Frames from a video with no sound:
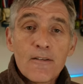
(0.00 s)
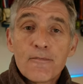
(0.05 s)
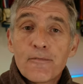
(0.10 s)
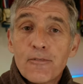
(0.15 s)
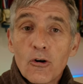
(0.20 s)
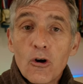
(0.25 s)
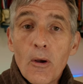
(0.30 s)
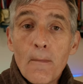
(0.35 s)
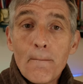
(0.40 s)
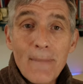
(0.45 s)

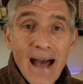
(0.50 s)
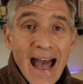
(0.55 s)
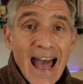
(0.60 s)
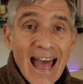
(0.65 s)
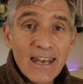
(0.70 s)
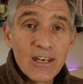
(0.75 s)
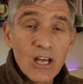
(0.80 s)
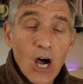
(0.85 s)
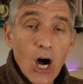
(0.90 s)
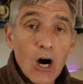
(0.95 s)
for a
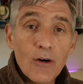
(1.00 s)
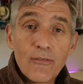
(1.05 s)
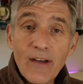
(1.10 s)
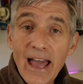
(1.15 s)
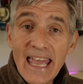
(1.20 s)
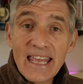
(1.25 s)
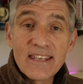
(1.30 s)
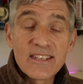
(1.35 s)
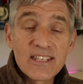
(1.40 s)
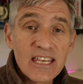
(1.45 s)
man of
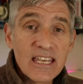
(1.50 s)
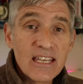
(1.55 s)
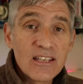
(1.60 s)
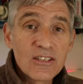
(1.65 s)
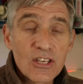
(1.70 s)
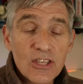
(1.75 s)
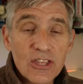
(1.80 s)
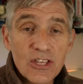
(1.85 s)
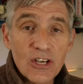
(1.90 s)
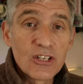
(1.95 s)
18
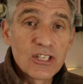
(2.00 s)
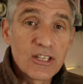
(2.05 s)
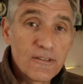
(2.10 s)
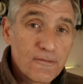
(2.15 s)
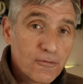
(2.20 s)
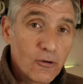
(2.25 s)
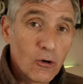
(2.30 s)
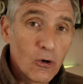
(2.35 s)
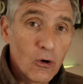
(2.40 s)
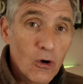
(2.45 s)
to
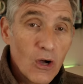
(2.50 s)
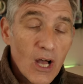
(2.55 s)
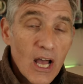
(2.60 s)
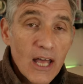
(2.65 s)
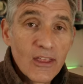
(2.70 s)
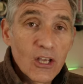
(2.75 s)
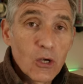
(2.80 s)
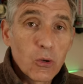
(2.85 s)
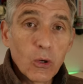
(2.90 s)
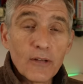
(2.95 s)
34,
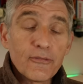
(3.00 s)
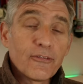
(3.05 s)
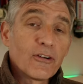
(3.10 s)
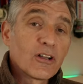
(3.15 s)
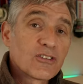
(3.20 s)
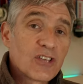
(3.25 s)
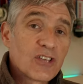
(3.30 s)
the qualifying